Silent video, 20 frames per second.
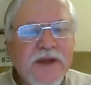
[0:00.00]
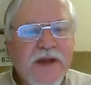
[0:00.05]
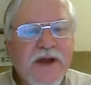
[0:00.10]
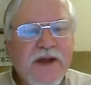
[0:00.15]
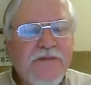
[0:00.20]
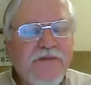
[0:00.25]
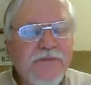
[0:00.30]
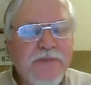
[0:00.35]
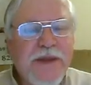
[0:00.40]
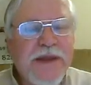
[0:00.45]

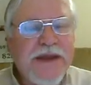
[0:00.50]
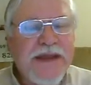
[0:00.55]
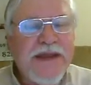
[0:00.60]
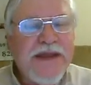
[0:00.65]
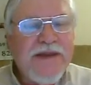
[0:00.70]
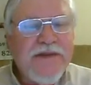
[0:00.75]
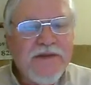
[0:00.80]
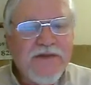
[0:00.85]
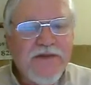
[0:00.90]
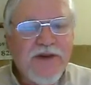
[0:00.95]
of
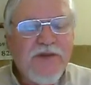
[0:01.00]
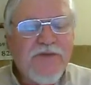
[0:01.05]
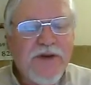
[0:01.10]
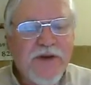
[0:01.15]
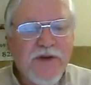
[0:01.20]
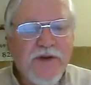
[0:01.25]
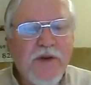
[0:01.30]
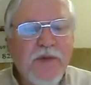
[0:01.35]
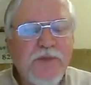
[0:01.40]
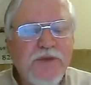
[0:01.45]
many
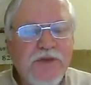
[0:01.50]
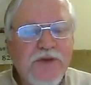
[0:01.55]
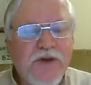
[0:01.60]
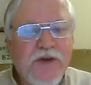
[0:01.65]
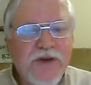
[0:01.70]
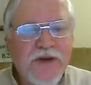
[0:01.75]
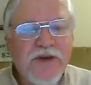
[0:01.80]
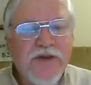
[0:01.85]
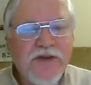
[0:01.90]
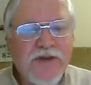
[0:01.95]
different groups and
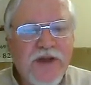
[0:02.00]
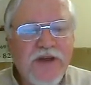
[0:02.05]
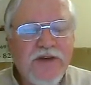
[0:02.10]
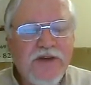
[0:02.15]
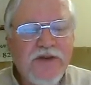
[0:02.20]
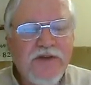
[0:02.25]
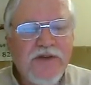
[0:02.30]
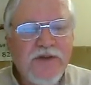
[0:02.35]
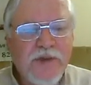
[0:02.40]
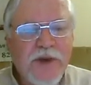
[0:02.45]

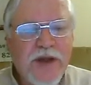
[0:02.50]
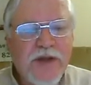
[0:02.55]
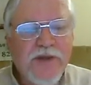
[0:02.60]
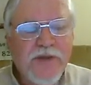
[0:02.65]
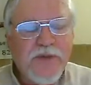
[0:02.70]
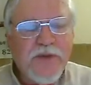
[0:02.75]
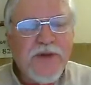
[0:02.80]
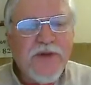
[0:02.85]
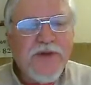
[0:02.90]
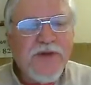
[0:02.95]
organizations around
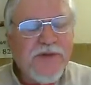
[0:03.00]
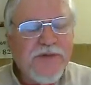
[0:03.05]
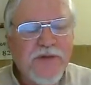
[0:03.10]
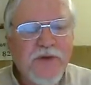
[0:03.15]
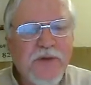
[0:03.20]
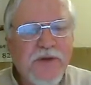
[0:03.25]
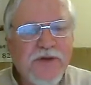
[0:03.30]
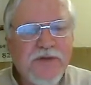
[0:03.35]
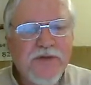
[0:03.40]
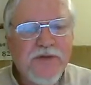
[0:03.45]
the world, and of
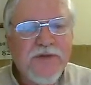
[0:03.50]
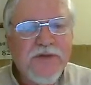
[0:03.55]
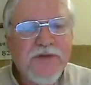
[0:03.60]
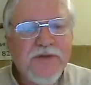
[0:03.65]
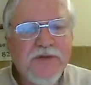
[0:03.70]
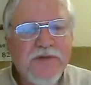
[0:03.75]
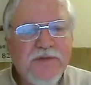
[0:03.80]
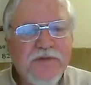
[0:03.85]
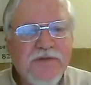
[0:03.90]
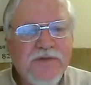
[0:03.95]
course,
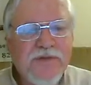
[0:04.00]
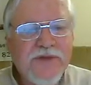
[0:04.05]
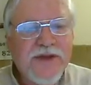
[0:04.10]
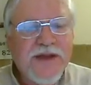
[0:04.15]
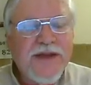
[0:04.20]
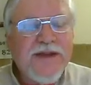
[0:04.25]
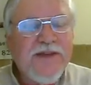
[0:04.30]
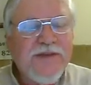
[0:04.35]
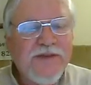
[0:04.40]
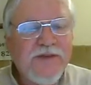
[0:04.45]

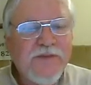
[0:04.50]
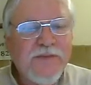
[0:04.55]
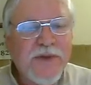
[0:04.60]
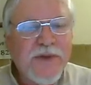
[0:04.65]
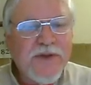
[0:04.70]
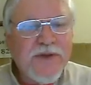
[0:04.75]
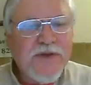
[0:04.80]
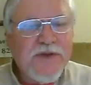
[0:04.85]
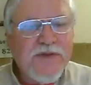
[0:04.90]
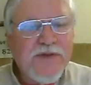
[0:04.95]
tens of
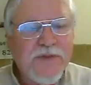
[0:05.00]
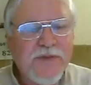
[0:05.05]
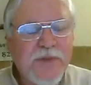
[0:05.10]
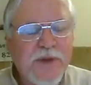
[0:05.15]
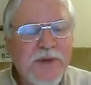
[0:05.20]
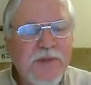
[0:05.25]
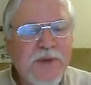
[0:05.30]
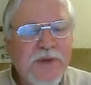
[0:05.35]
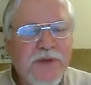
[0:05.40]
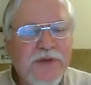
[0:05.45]
millions of
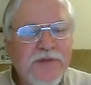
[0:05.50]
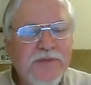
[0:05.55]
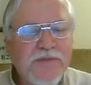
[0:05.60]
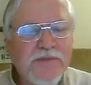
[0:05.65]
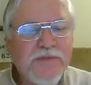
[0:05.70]
people